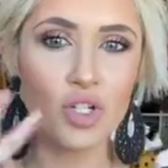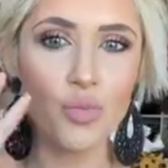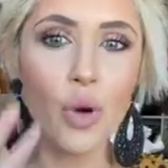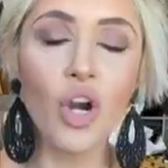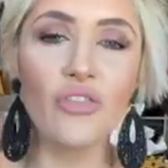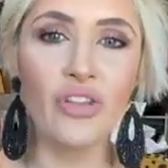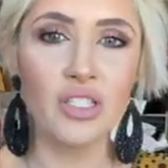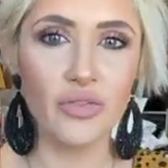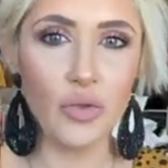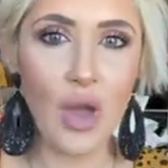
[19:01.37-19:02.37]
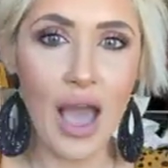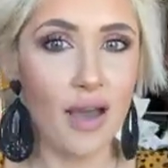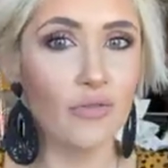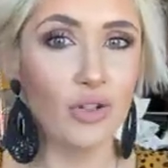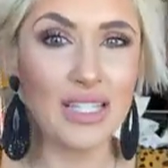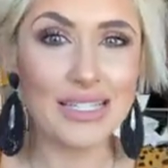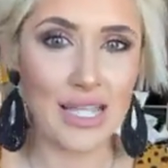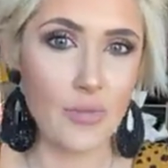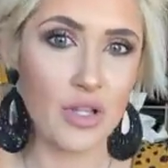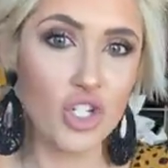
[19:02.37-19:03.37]
is perfect if you have really
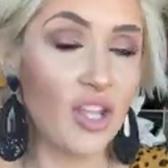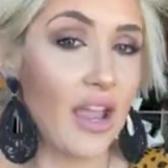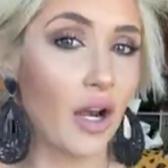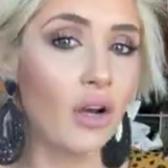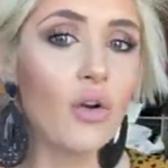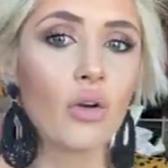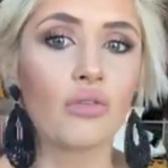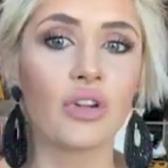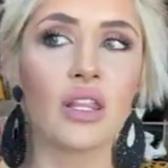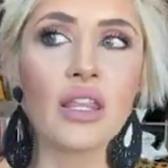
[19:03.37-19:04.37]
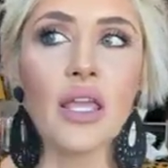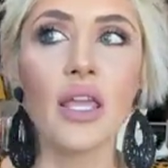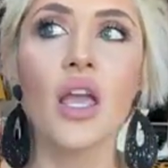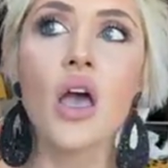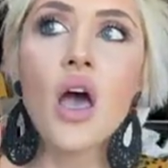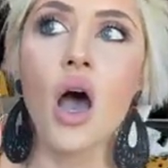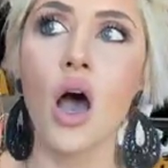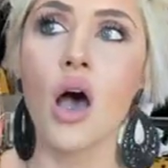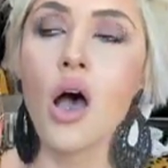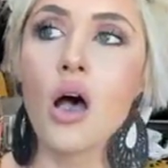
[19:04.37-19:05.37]
damaged hair or really
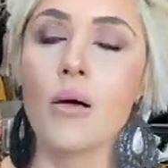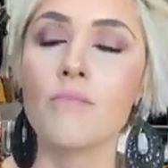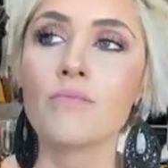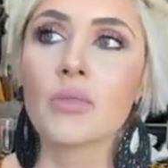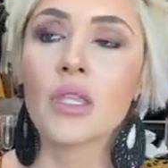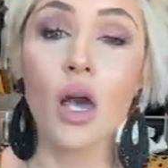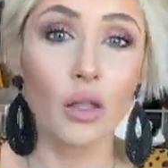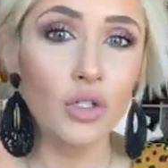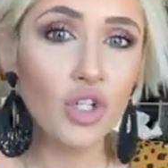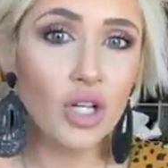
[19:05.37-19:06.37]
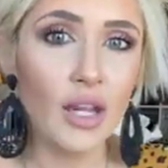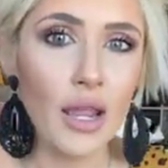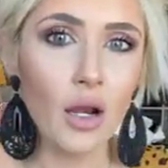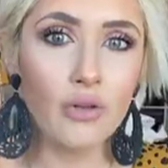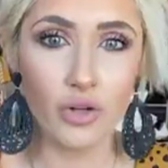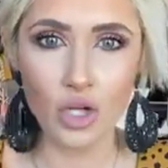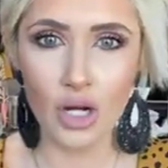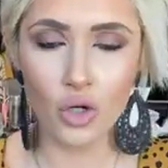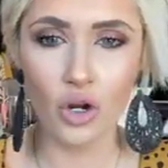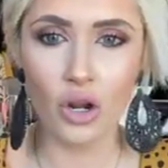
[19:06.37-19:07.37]
um, color treated hair if you're trying
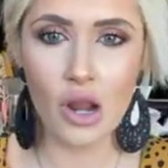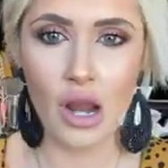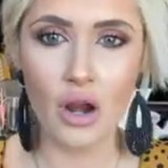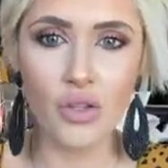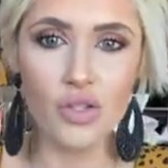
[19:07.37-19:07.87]
to grow your hair out.